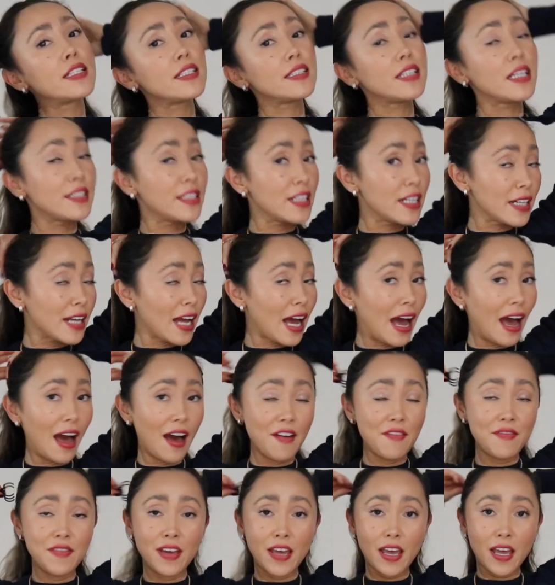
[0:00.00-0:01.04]
they didn't
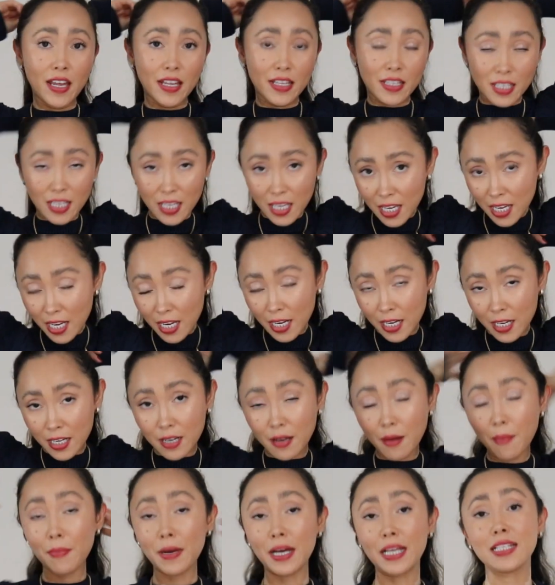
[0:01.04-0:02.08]
have it
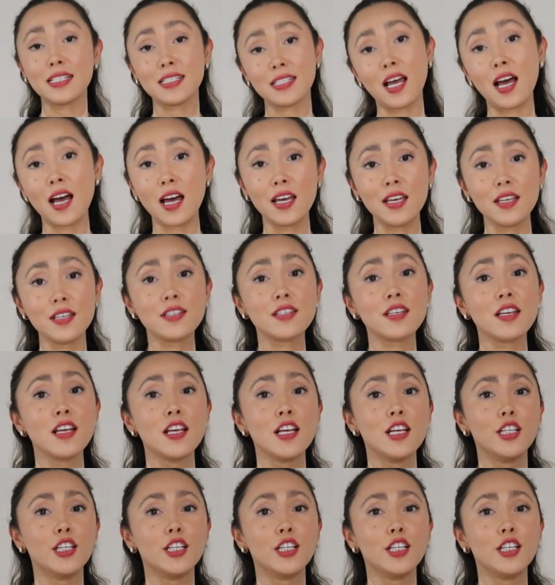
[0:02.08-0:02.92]
in my size.